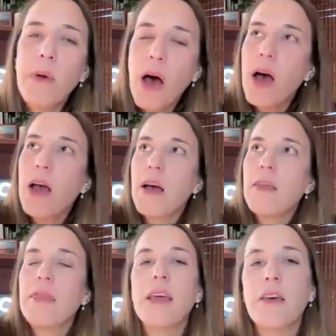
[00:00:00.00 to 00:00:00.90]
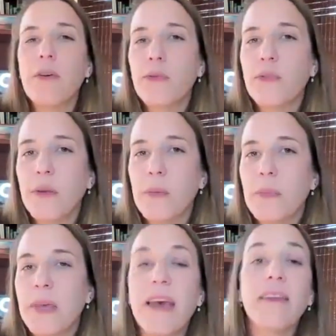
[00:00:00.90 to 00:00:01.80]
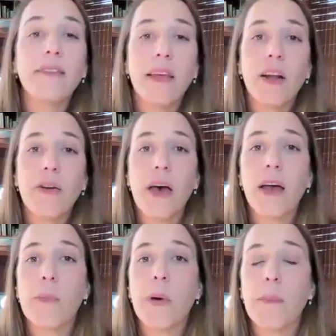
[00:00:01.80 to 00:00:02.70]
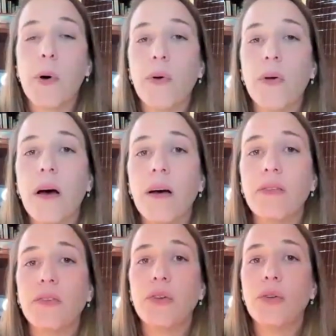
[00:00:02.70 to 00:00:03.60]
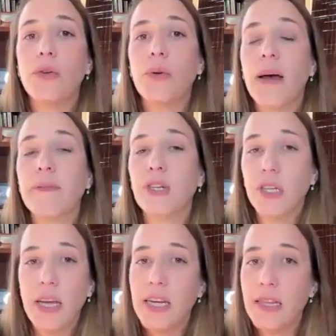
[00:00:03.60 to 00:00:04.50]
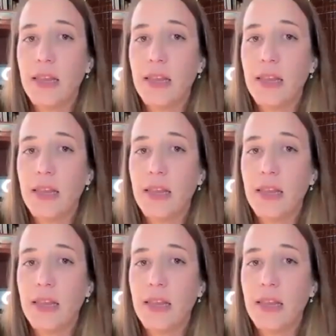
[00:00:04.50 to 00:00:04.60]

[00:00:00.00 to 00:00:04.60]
I think of some guests that I've had on my podcast who have shared